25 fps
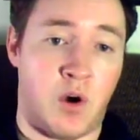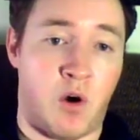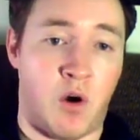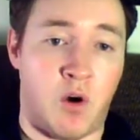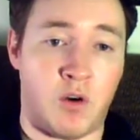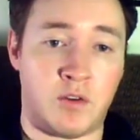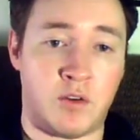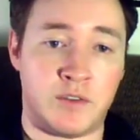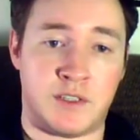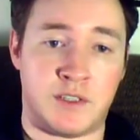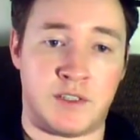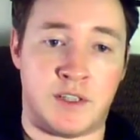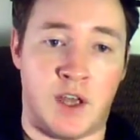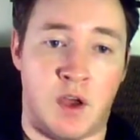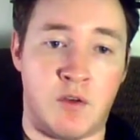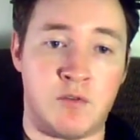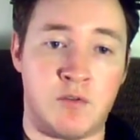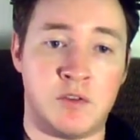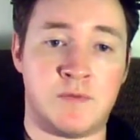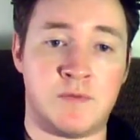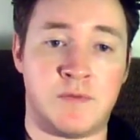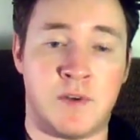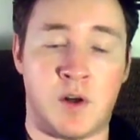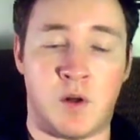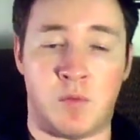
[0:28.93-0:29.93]
haunted
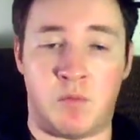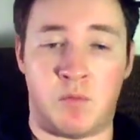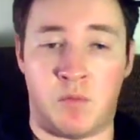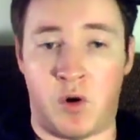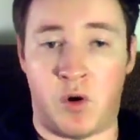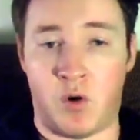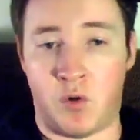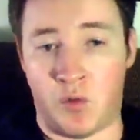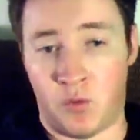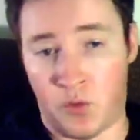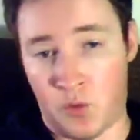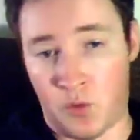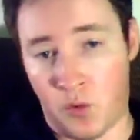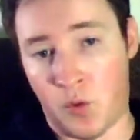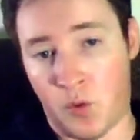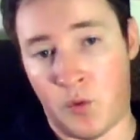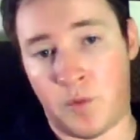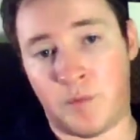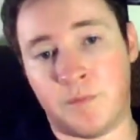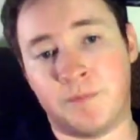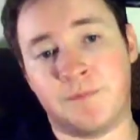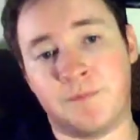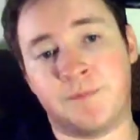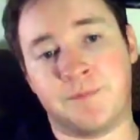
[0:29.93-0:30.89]
house film, although